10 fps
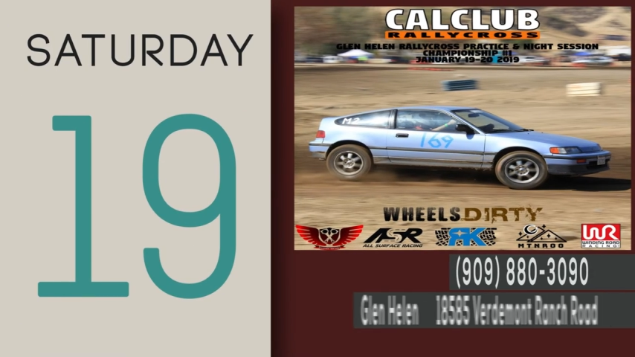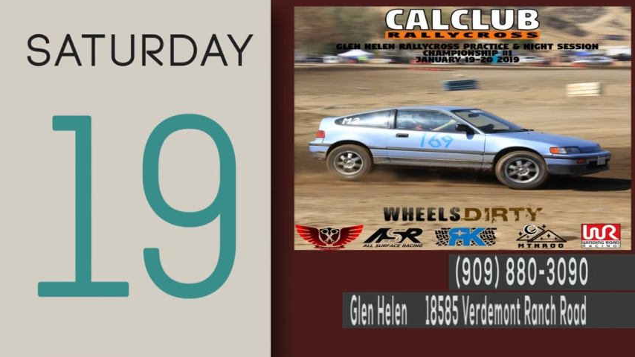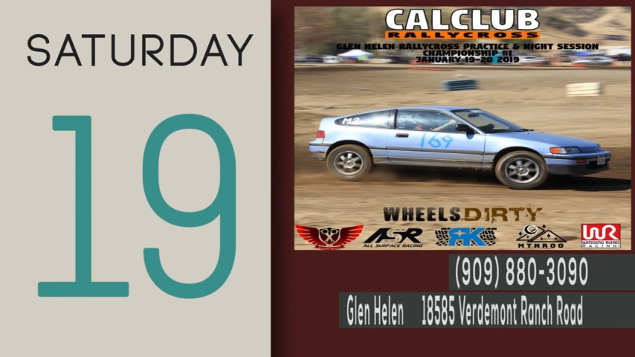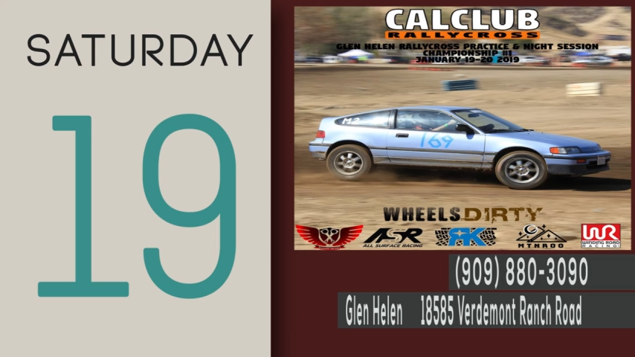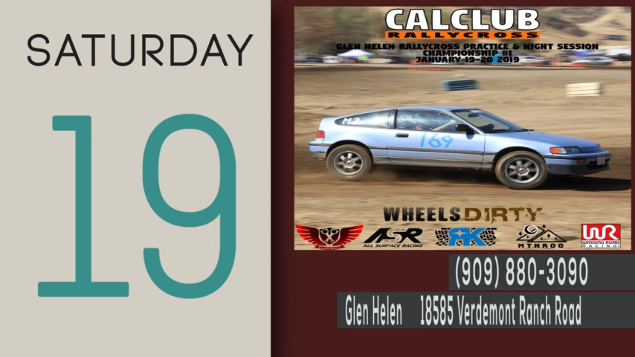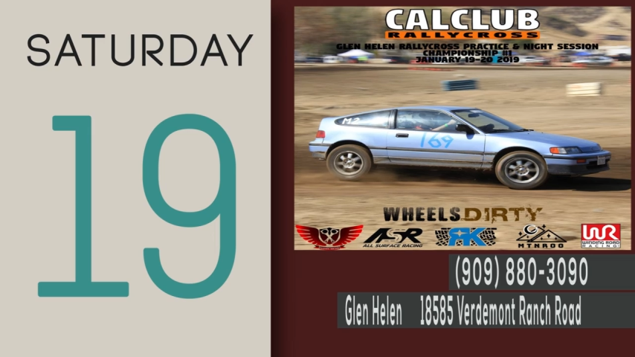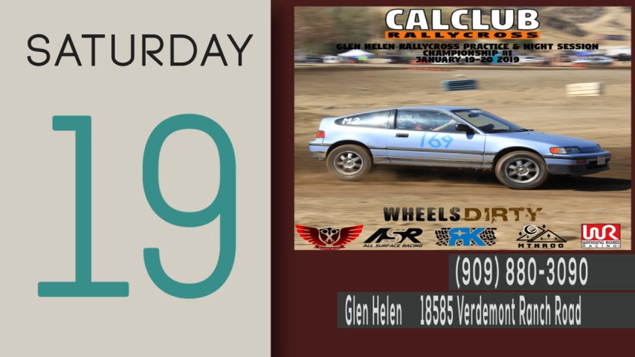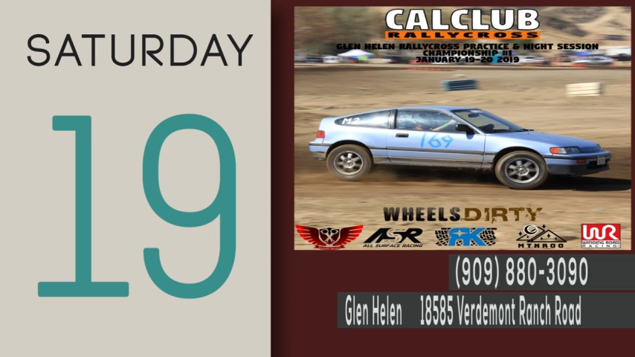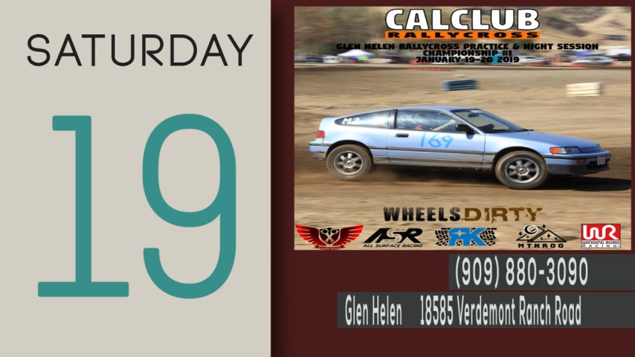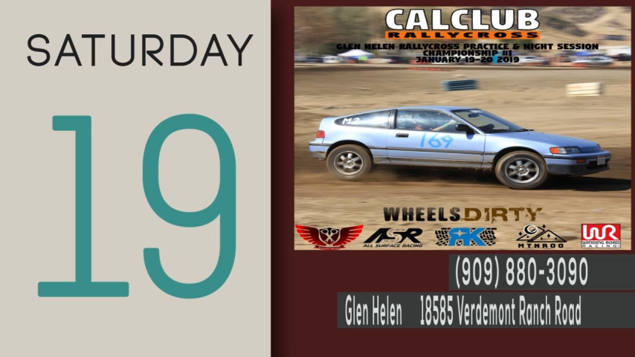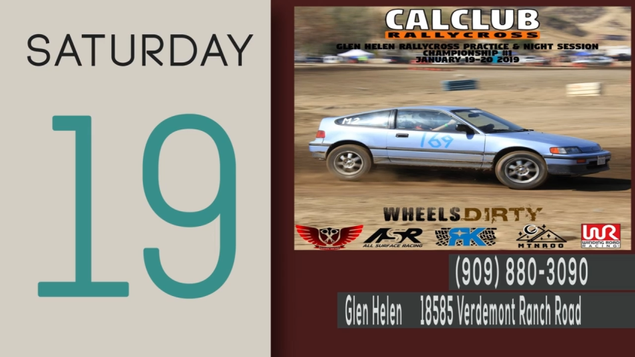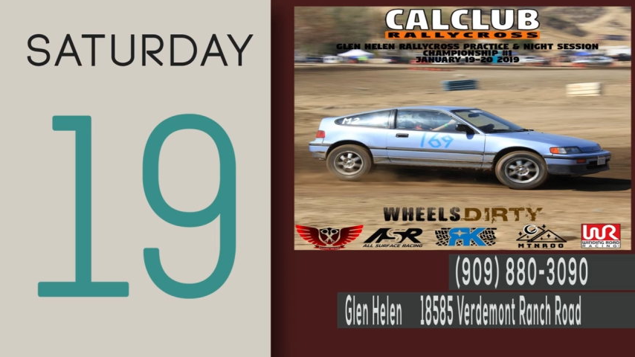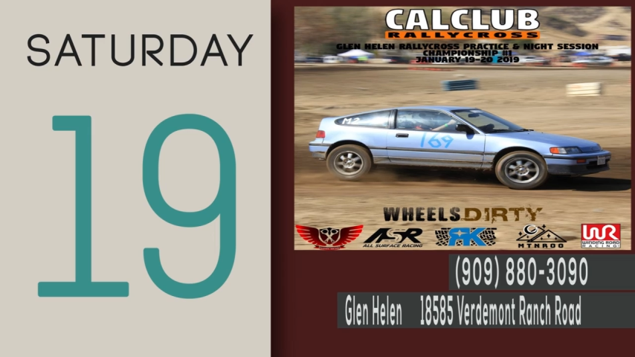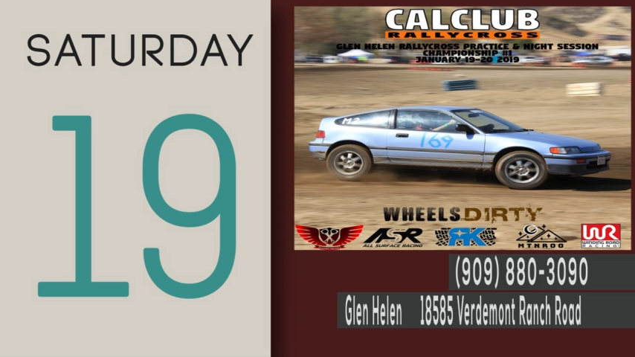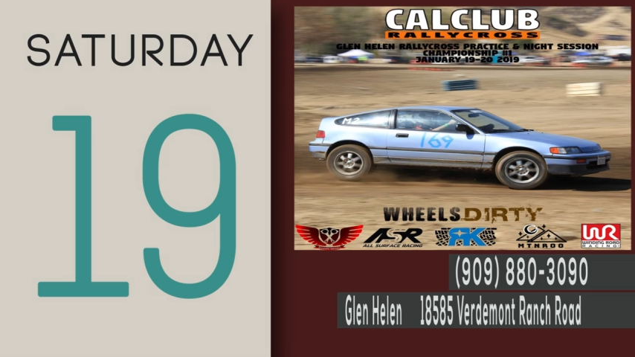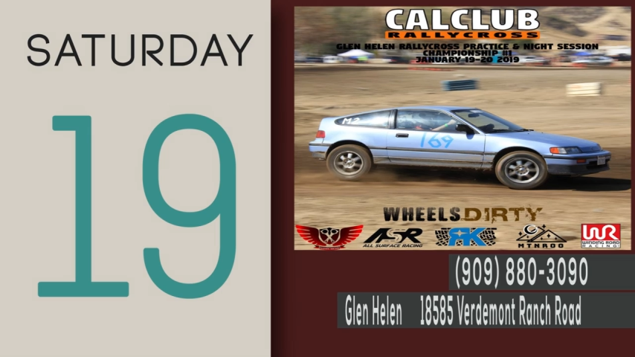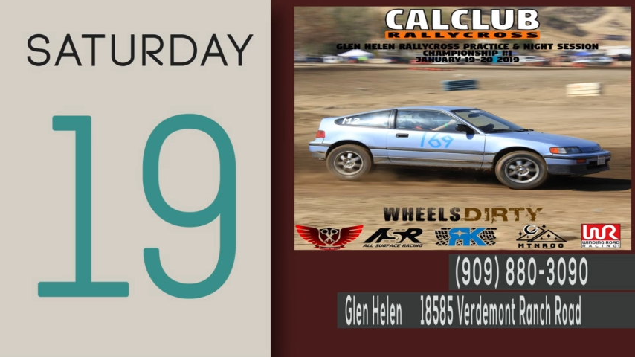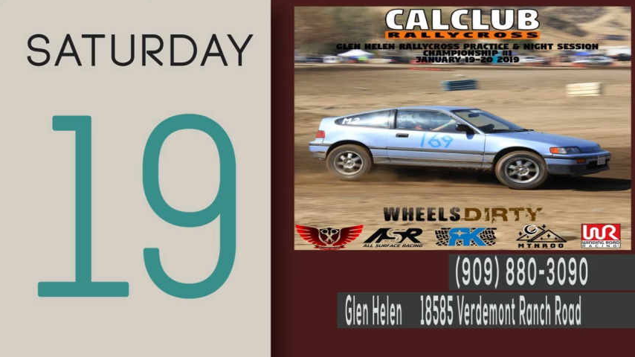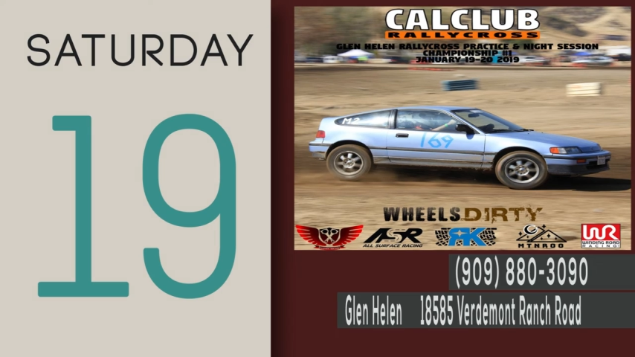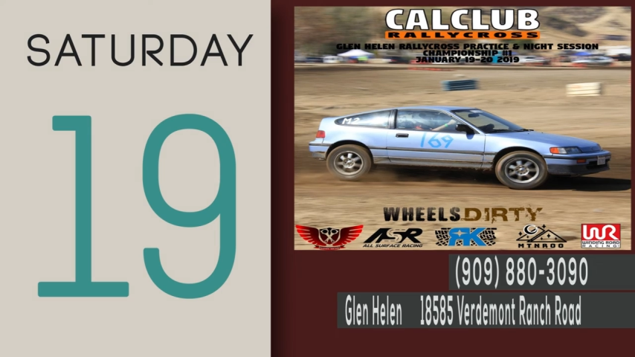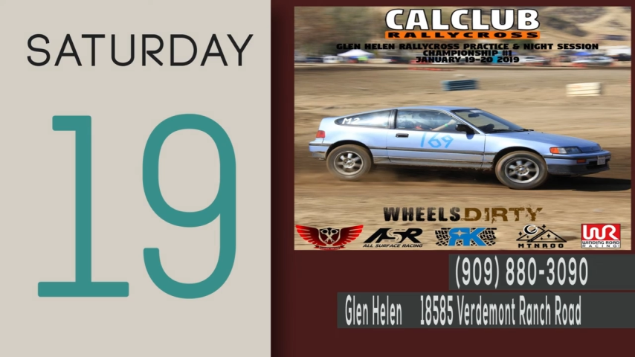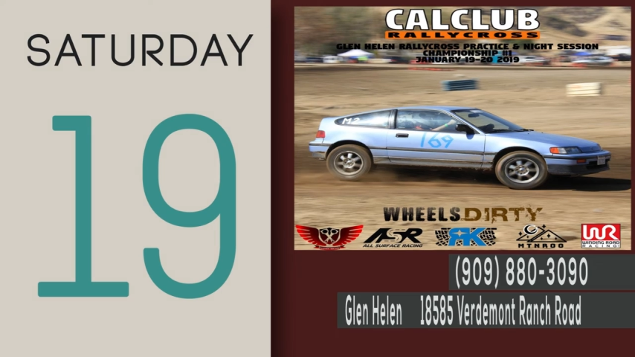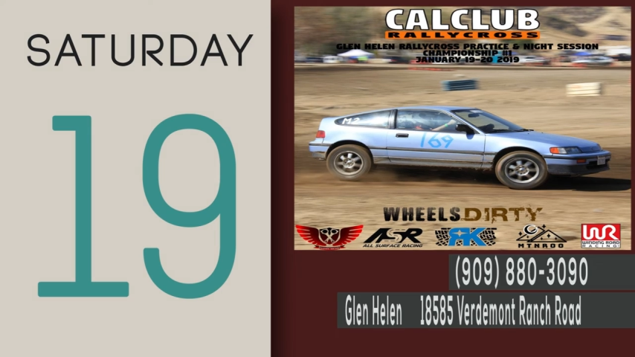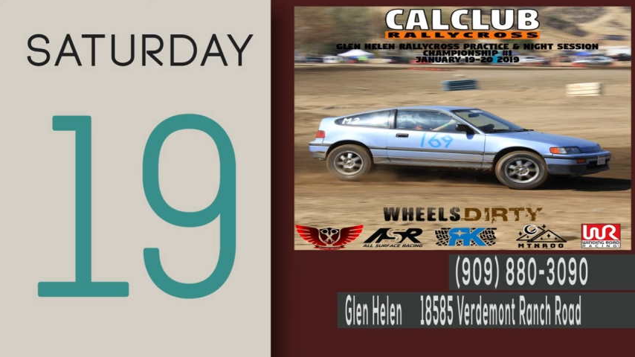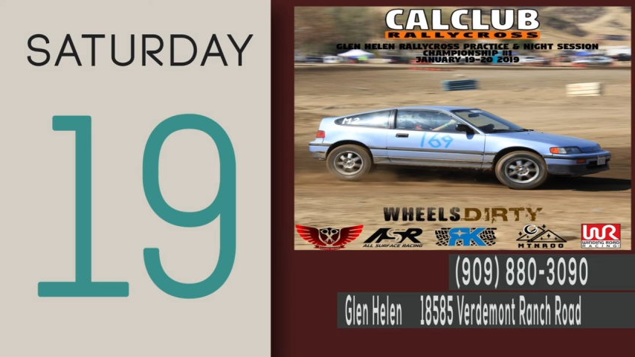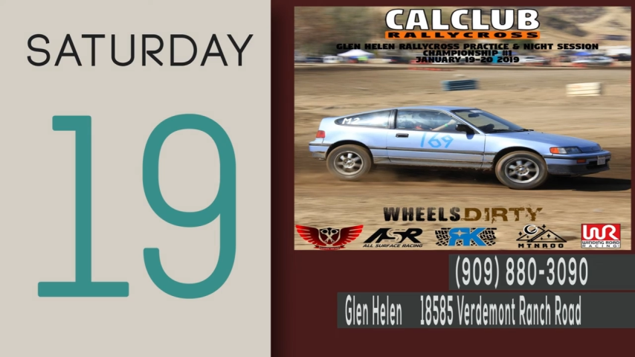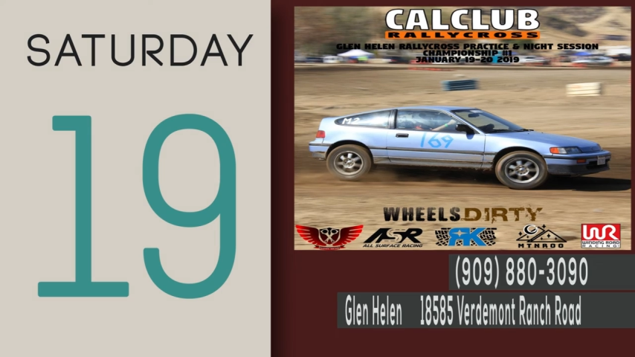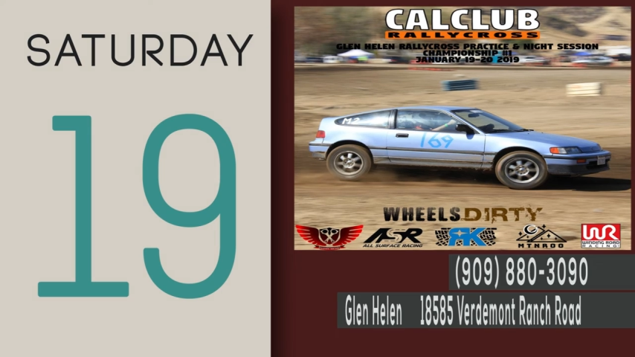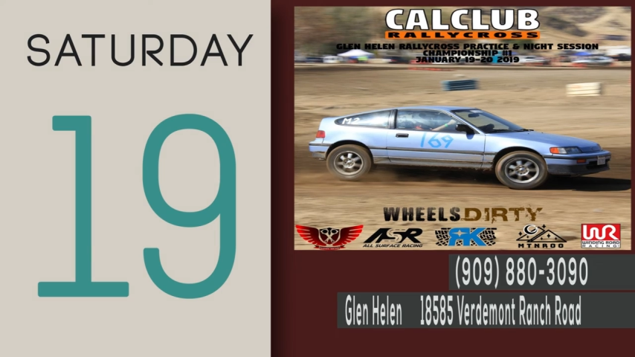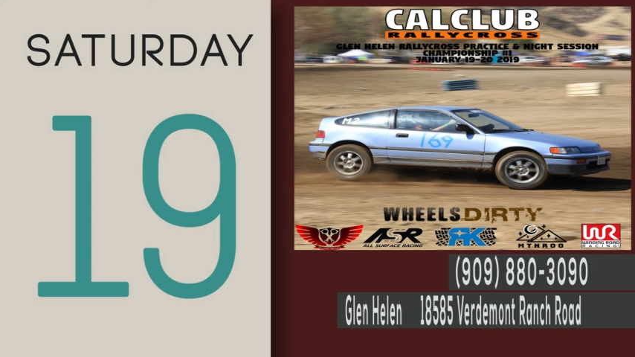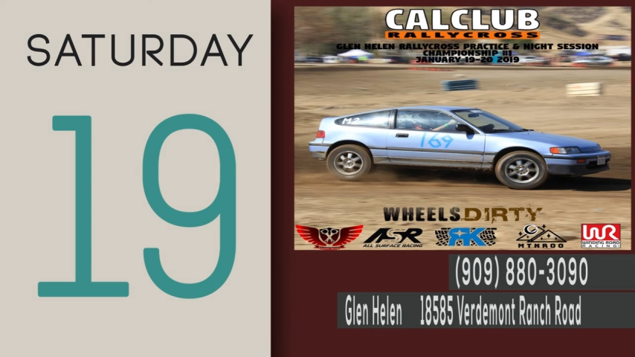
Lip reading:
Nobody's mouth can be seen.